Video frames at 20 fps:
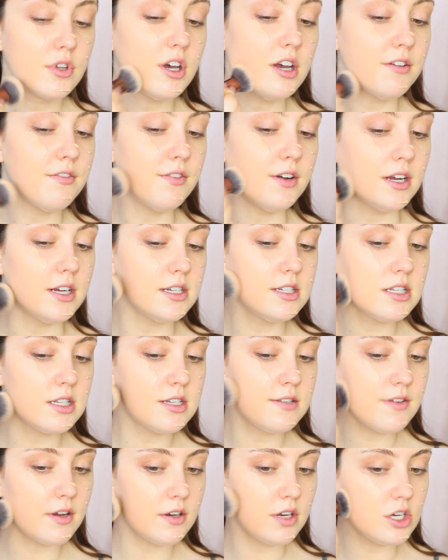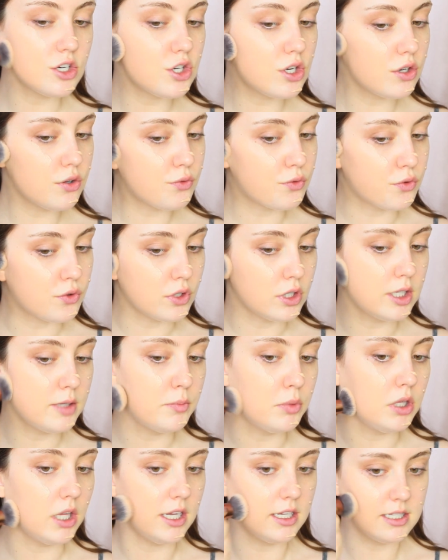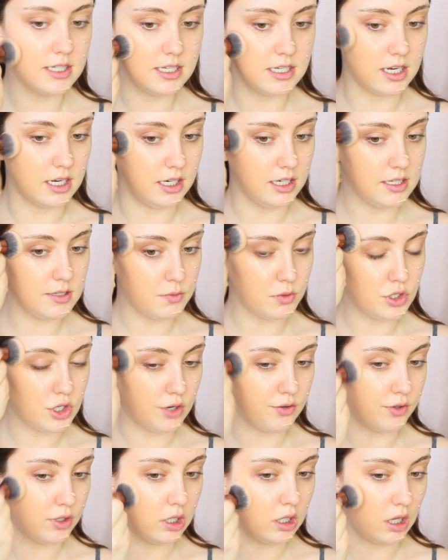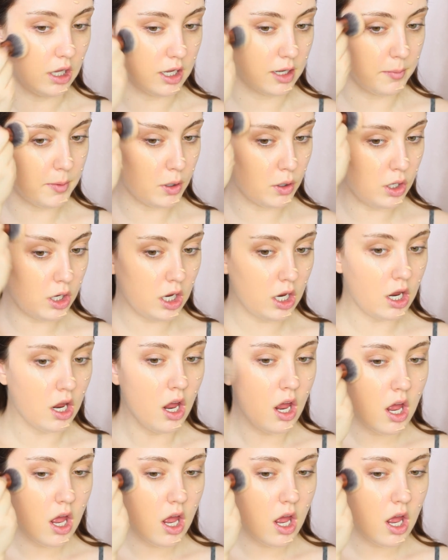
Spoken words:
I find this foundation really blends nice, which I really like about it.